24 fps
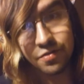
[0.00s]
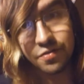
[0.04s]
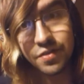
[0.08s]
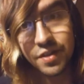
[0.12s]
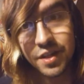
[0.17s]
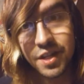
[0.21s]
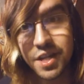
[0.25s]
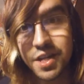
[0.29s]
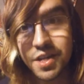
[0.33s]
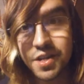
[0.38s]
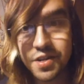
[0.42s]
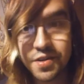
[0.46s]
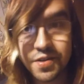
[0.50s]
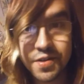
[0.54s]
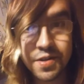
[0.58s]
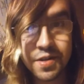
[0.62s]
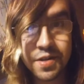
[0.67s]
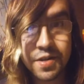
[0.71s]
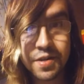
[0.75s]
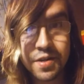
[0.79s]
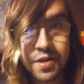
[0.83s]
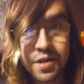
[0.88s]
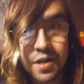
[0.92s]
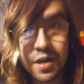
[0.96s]
figure
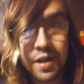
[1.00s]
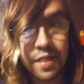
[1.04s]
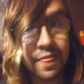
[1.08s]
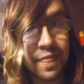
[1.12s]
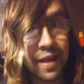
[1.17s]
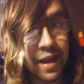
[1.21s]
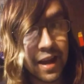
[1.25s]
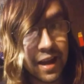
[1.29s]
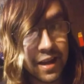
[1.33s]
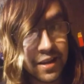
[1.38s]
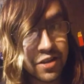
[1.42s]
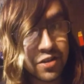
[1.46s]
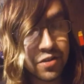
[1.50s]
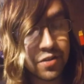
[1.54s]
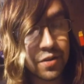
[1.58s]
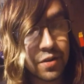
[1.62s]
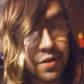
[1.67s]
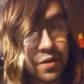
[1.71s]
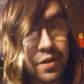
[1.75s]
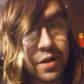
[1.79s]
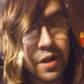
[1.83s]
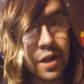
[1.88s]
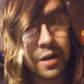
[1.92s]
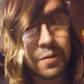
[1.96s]
that
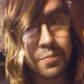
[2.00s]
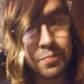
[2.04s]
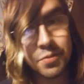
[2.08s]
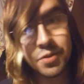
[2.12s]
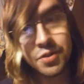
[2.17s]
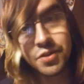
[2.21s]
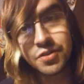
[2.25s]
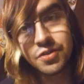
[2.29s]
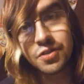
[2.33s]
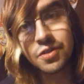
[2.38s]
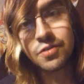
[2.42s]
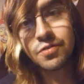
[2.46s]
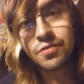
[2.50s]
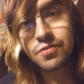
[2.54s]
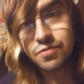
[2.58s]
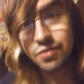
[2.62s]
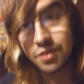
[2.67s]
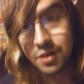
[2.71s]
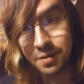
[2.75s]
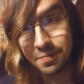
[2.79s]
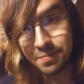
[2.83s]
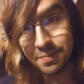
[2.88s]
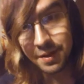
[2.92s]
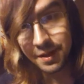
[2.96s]
comes
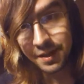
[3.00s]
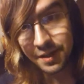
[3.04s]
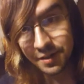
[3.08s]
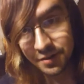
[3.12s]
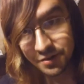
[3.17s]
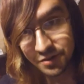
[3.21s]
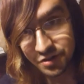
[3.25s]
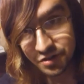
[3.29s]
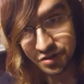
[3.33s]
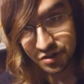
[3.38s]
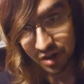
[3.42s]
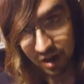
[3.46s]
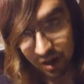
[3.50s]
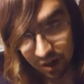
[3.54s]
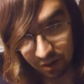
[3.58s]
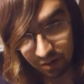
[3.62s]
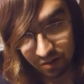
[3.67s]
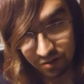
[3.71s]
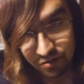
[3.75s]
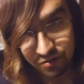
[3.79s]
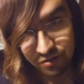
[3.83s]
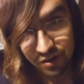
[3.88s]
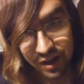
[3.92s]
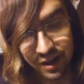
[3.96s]
from
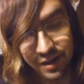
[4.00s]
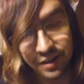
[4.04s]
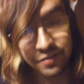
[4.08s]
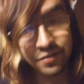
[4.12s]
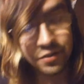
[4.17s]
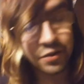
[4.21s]
yourself. And